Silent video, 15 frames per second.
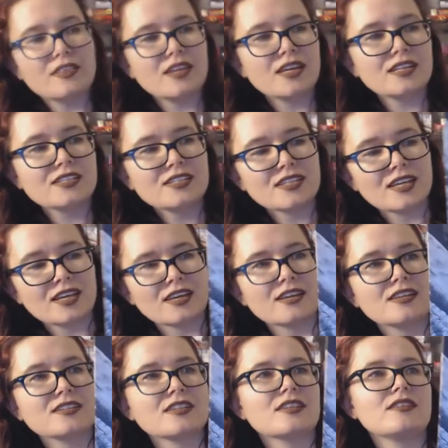this
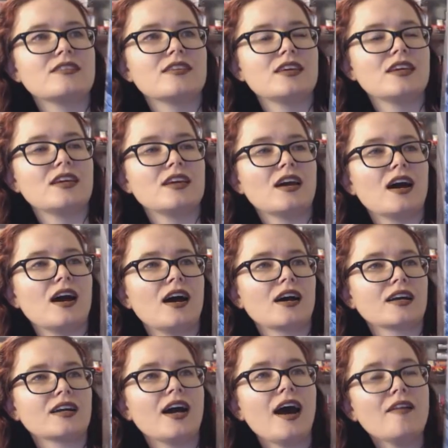is the
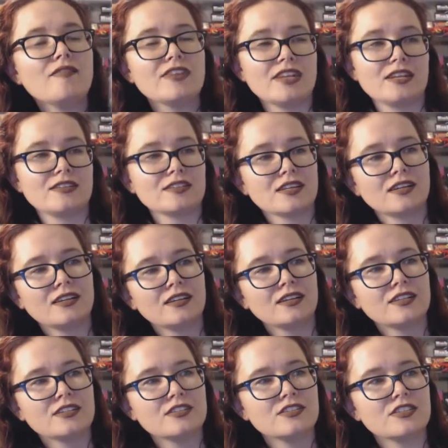Covenant
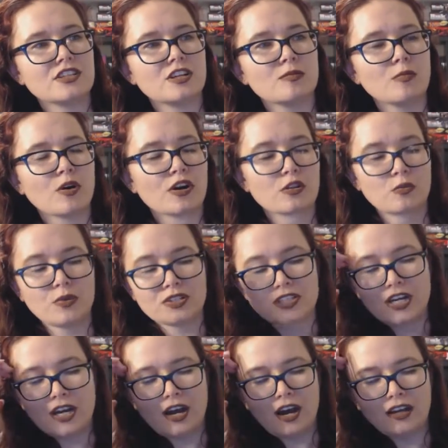Xenomorph,
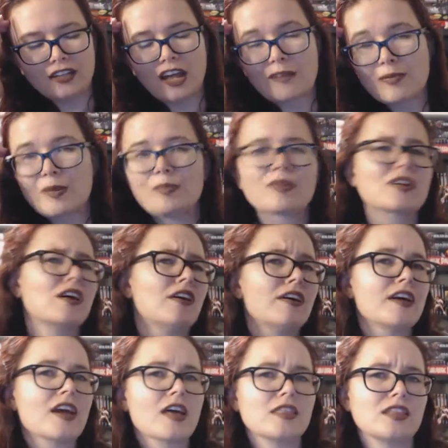which a lot of people are
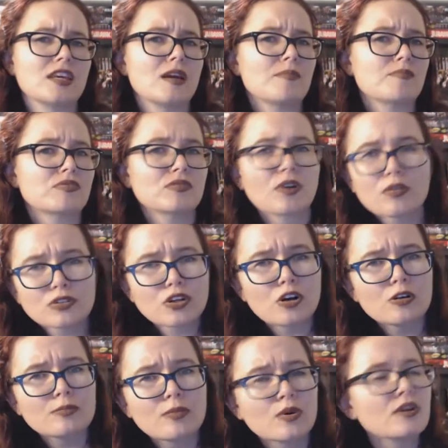calling the
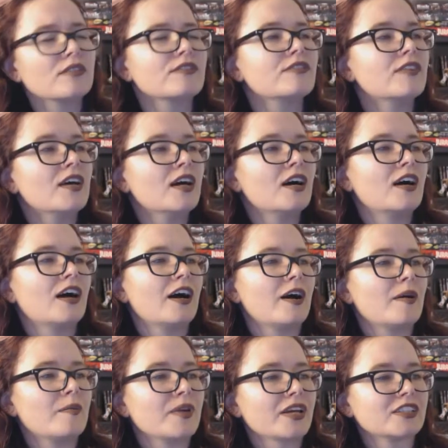
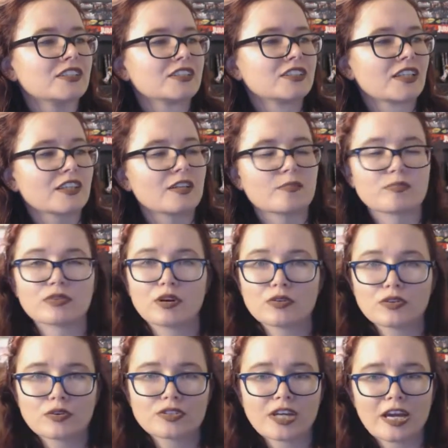Protomorph, because it's like the
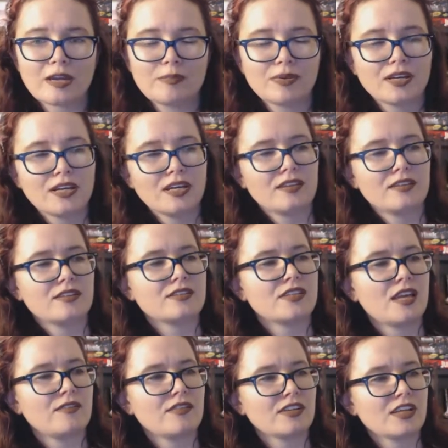prototype
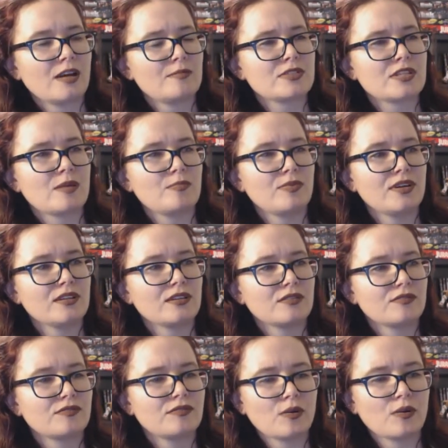that David comes up
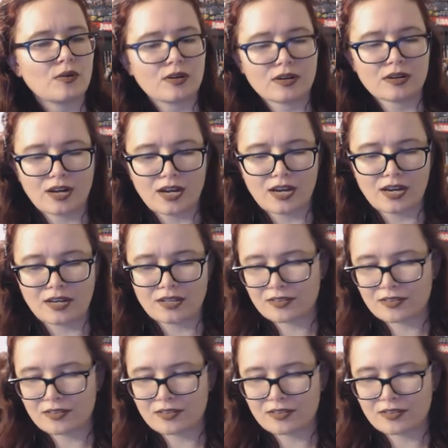with for